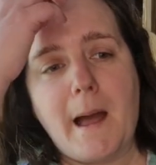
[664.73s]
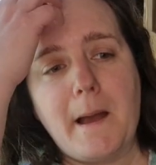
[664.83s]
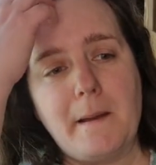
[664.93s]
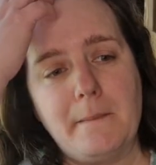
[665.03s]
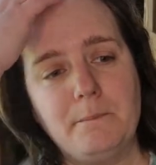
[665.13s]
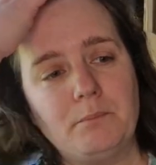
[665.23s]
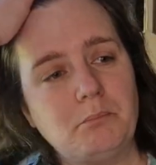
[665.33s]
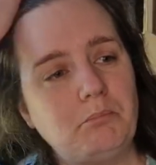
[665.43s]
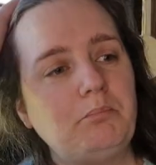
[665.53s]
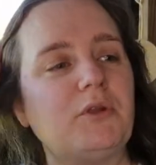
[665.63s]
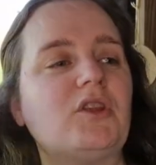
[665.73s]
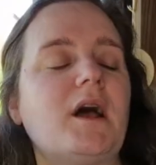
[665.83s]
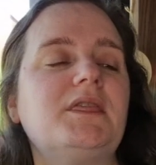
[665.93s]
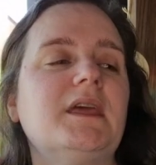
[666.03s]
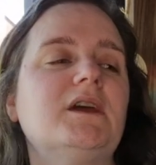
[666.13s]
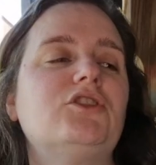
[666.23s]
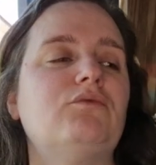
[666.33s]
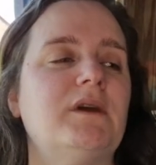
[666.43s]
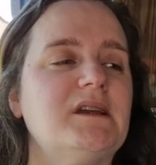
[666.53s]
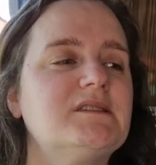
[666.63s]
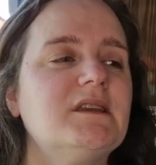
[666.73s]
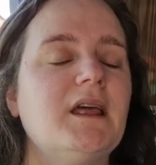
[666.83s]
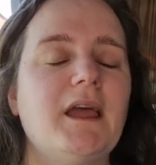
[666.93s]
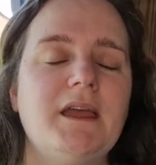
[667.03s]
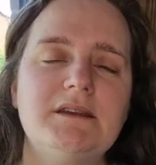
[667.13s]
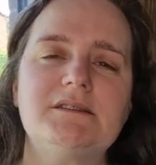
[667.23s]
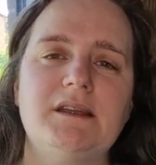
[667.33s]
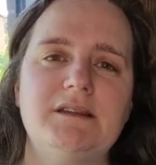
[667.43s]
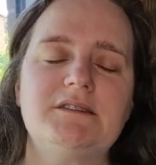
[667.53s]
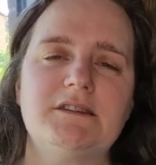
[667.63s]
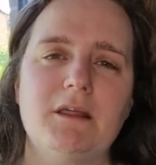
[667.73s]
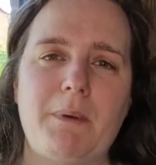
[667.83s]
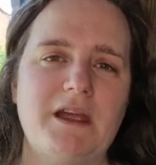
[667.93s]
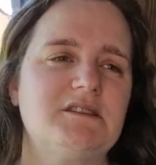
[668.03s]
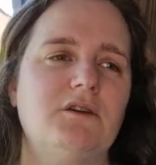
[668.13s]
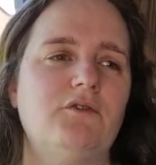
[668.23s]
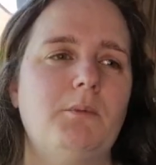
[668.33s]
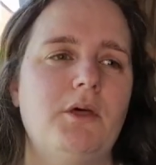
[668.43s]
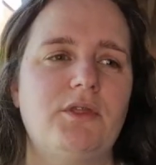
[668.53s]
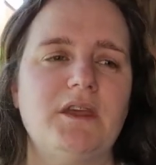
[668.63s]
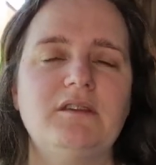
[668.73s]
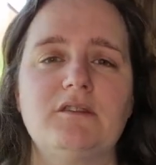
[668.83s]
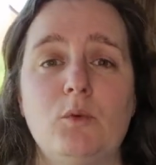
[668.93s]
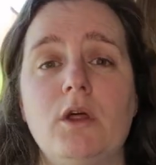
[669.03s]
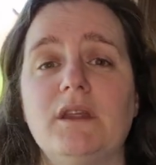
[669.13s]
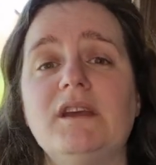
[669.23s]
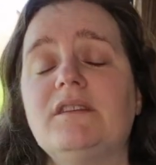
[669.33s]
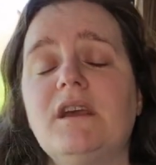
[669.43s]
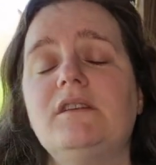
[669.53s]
Um, but I think the reason it is the best of the month is the one it,